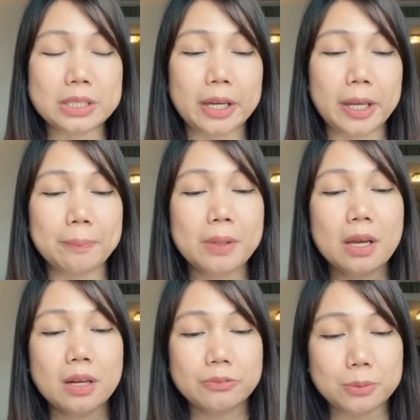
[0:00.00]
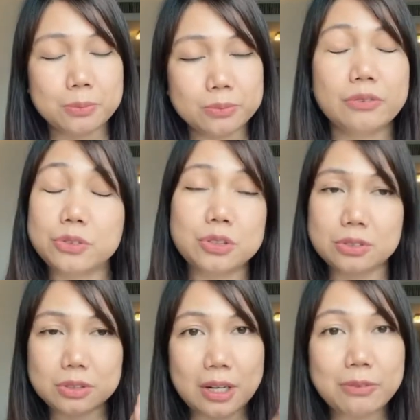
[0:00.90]
time from
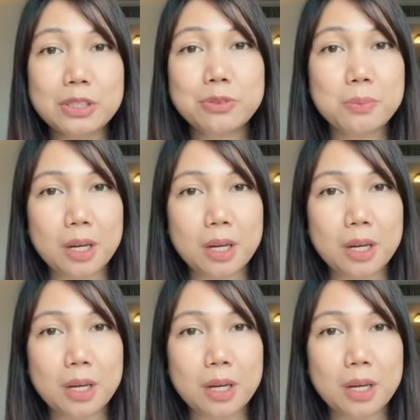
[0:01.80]
traveling from the